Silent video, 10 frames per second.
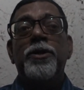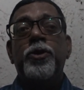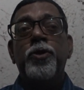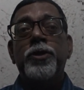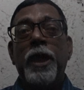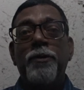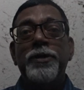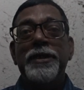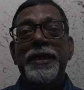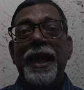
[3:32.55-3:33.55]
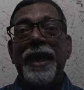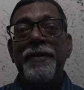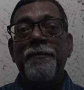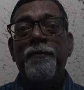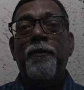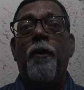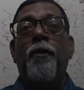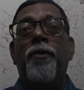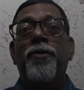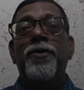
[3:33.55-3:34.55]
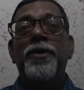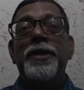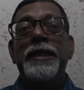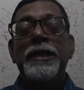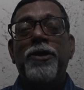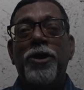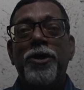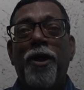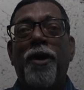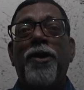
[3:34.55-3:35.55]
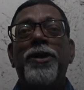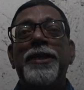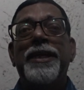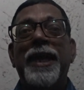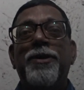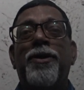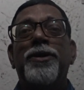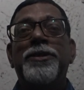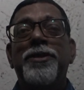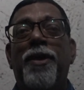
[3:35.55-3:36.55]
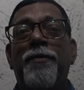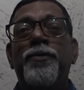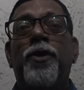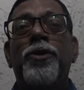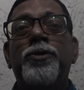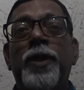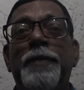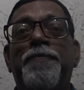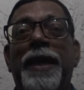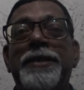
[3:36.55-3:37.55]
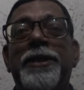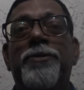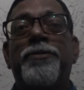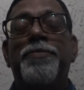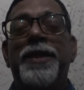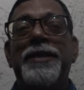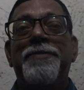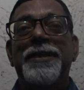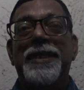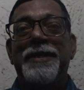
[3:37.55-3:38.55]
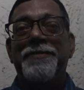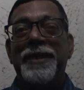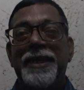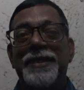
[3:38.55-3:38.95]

2004. He got all the records of those who had passed out from the living certificates.